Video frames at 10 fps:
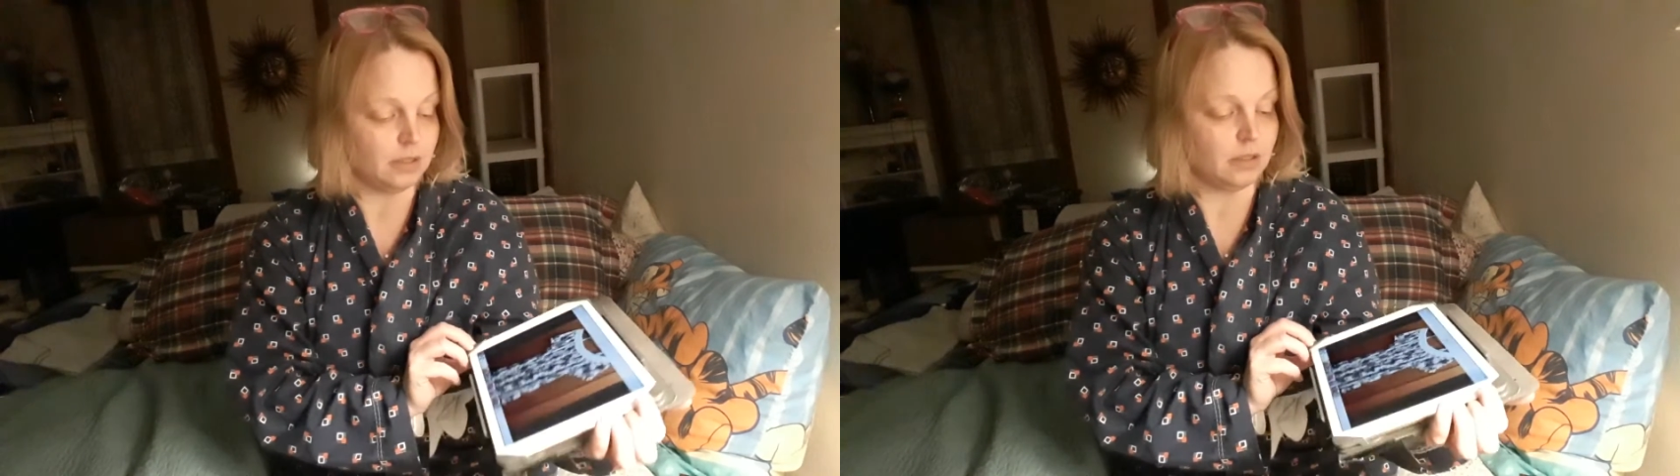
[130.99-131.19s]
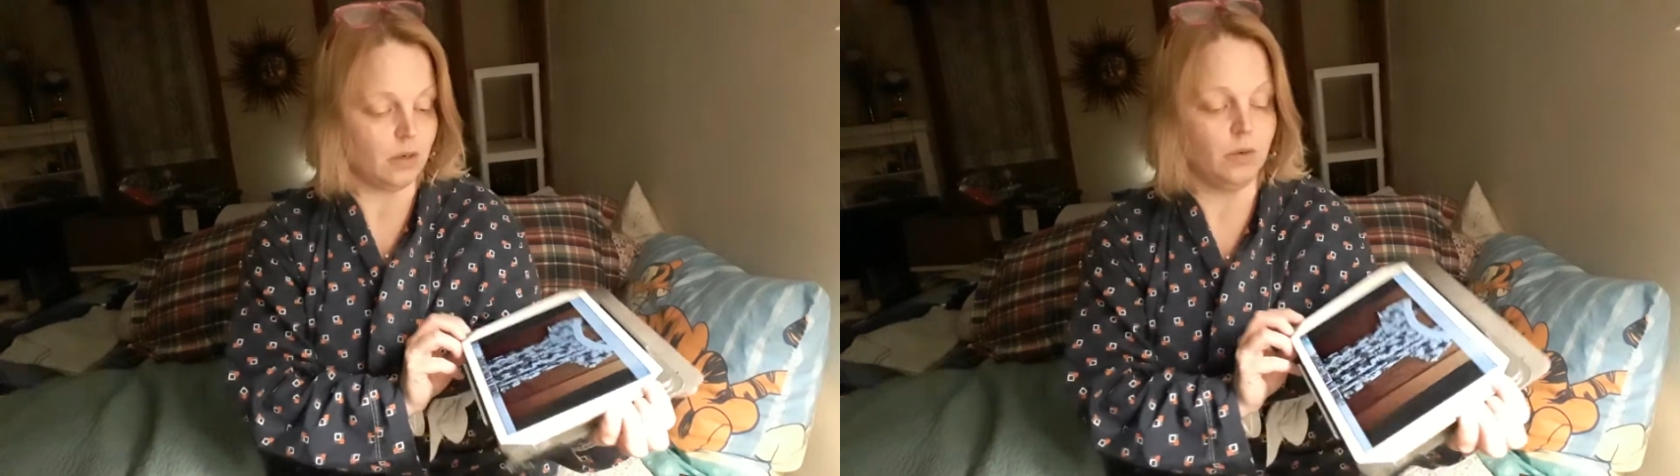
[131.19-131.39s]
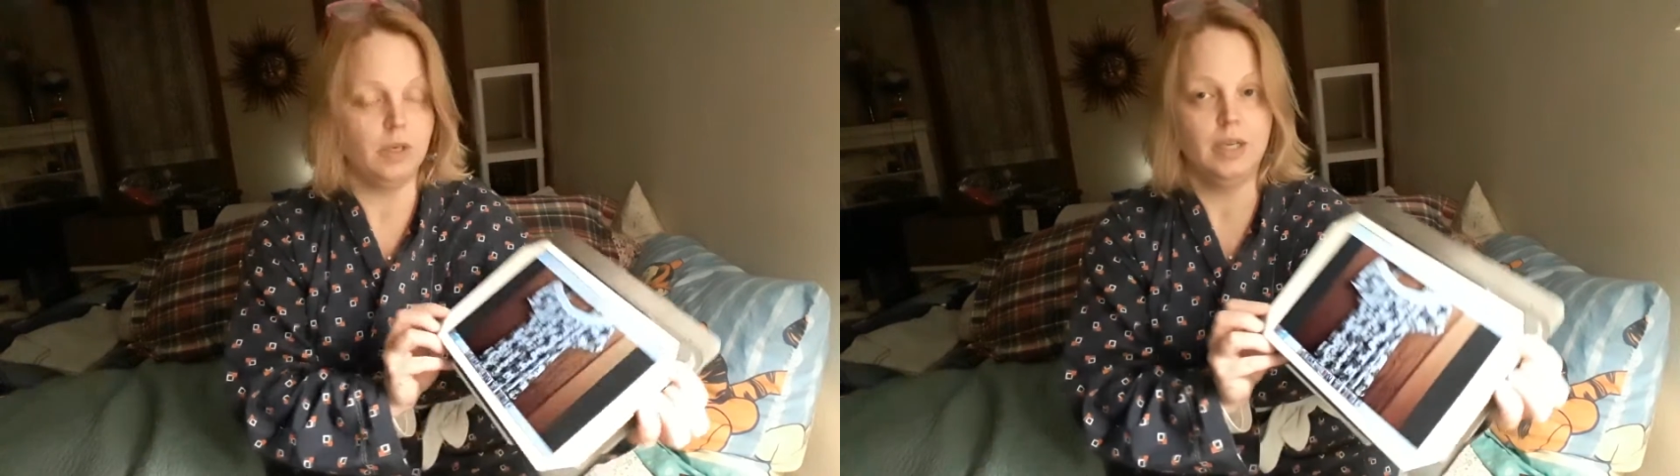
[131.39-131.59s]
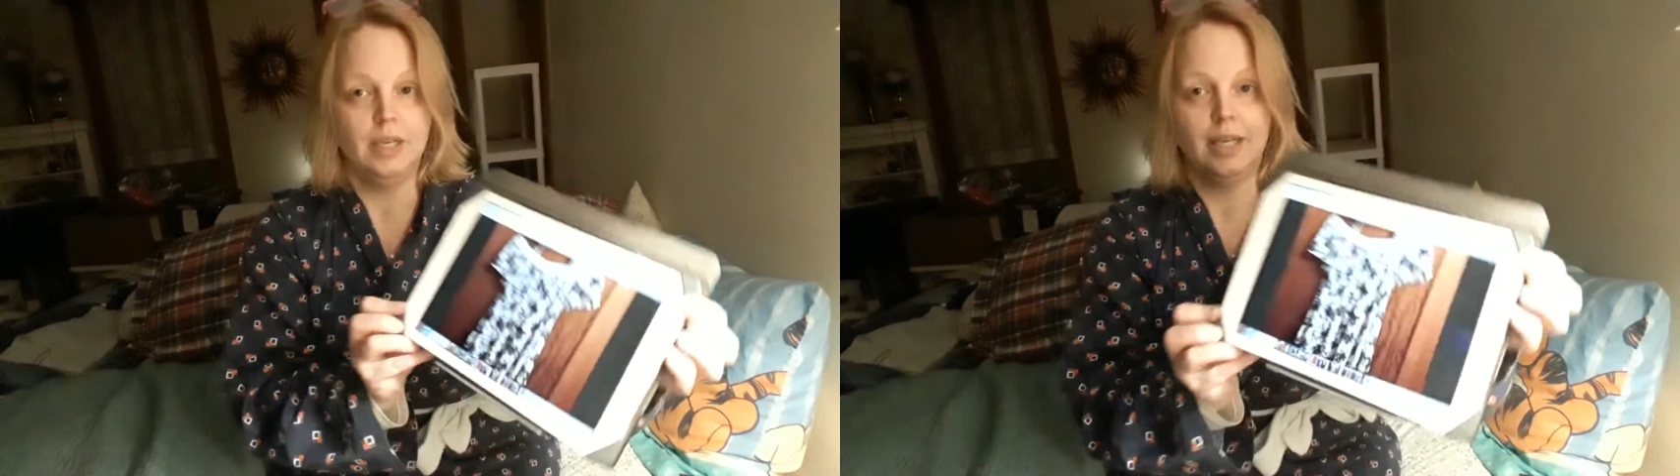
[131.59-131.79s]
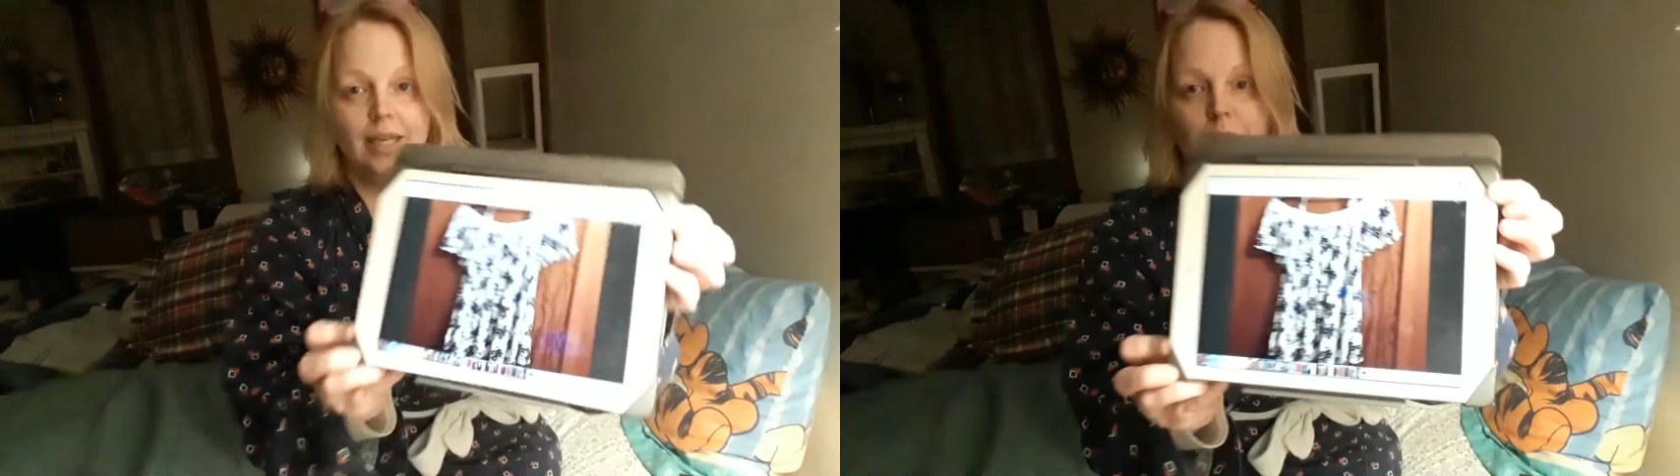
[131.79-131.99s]
So
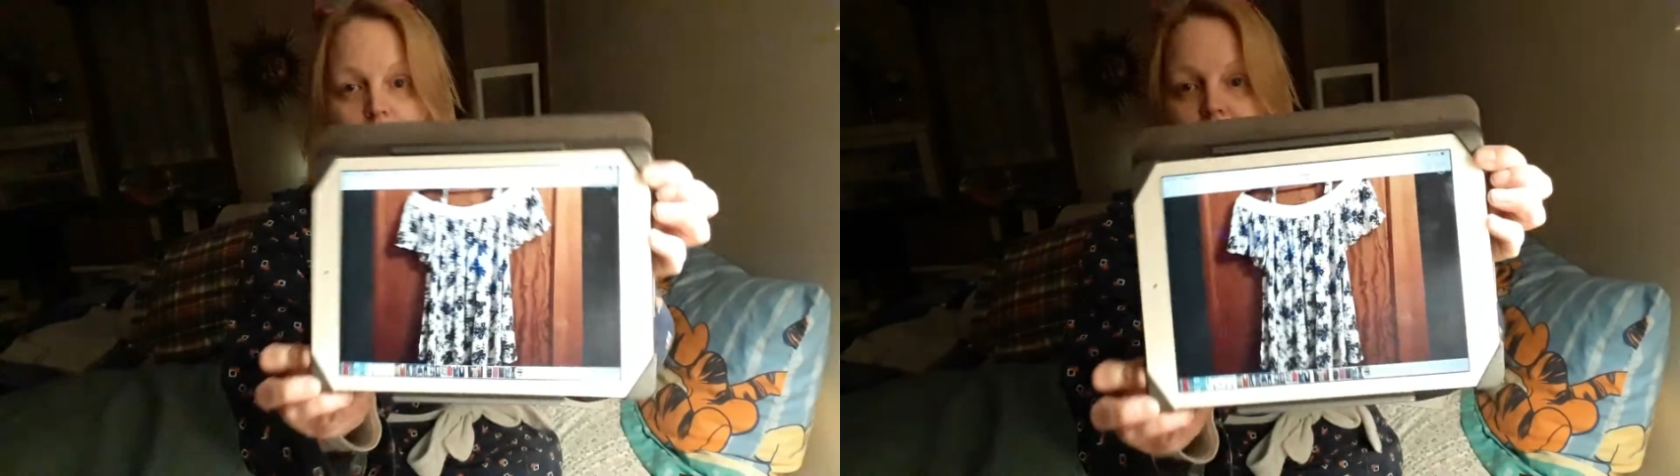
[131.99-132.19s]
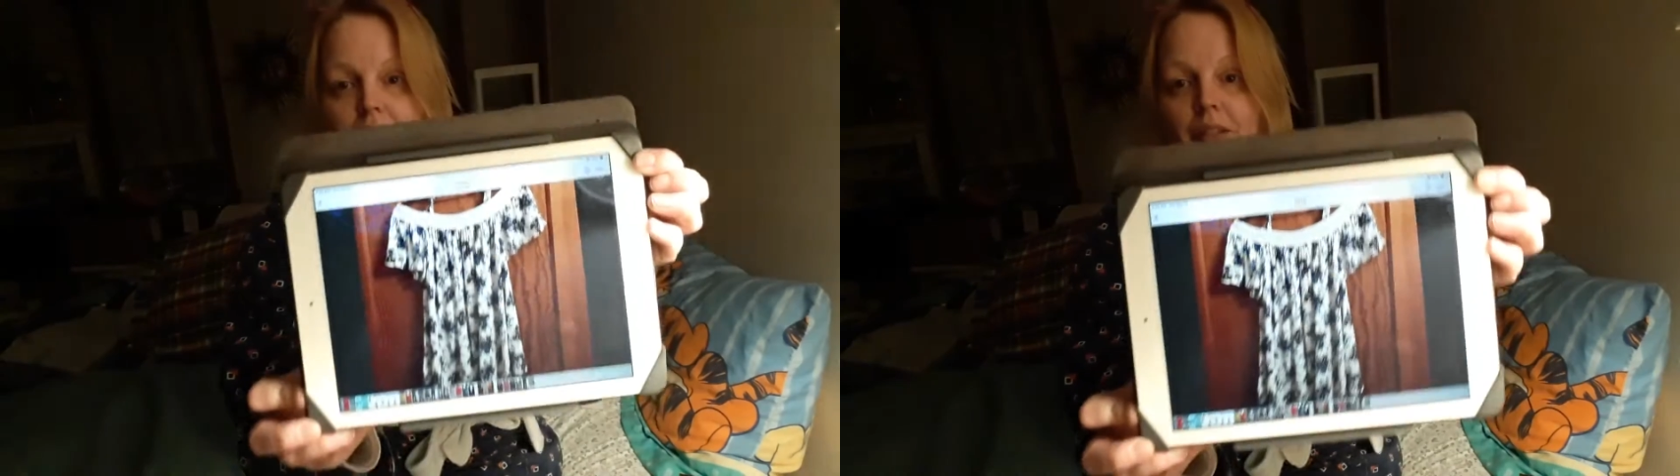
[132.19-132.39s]
anyway,